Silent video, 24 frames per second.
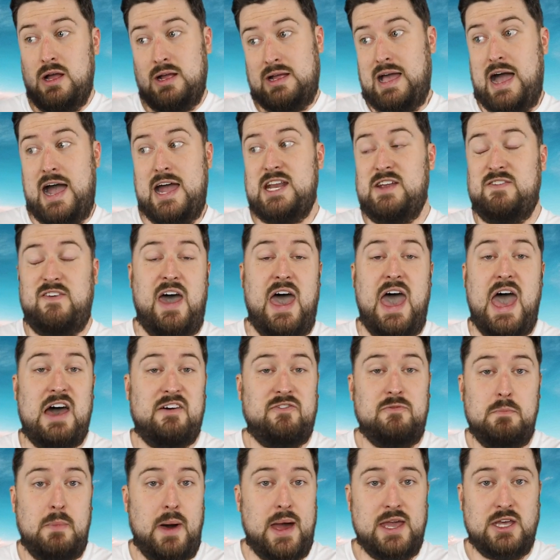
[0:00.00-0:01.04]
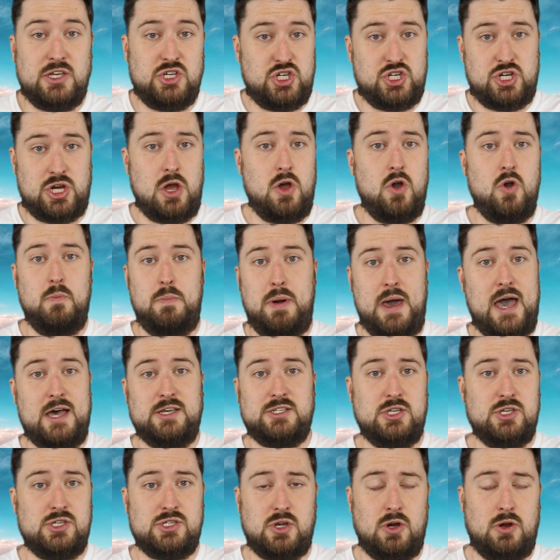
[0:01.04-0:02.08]
kind of half Mike's show
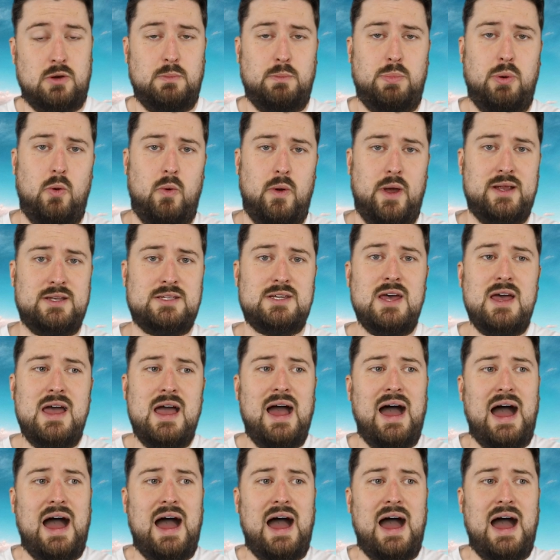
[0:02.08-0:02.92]
past a certain point.